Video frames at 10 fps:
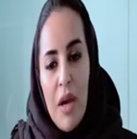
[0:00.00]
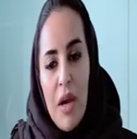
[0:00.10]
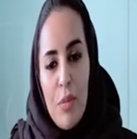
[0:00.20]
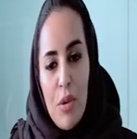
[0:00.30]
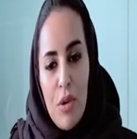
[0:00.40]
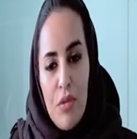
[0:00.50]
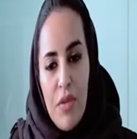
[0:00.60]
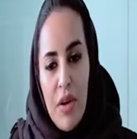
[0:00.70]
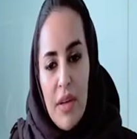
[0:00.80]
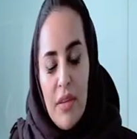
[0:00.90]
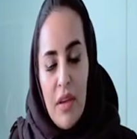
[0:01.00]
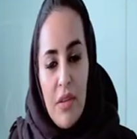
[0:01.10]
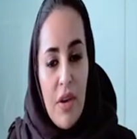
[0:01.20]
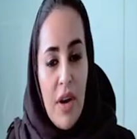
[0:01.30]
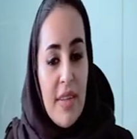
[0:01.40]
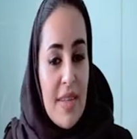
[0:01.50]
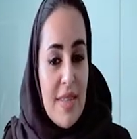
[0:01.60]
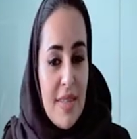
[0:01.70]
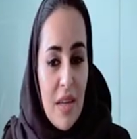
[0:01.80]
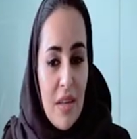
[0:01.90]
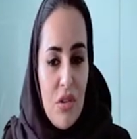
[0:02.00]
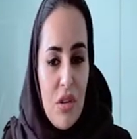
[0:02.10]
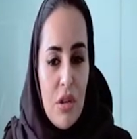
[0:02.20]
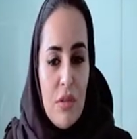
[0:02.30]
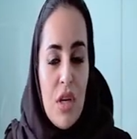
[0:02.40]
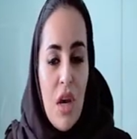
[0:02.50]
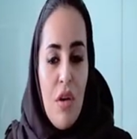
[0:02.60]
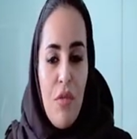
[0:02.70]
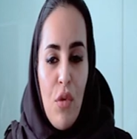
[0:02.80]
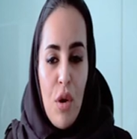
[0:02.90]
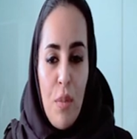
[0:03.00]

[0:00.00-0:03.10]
providing the right incentives for more